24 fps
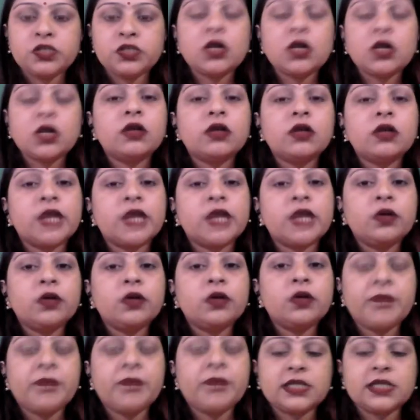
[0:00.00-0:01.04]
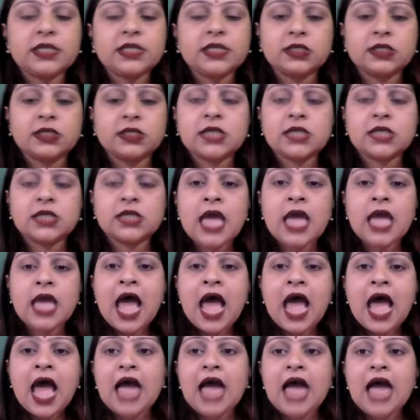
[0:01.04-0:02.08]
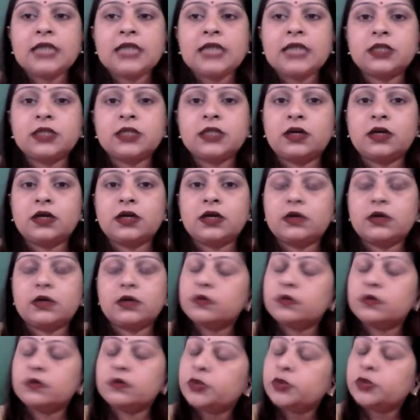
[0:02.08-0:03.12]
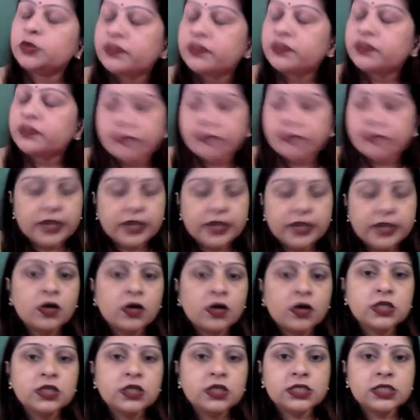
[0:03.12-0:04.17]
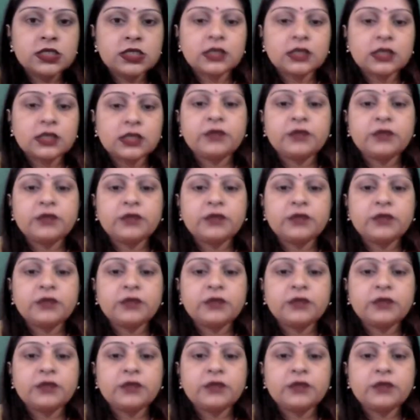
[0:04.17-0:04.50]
on a regular basis. And to be very honest, the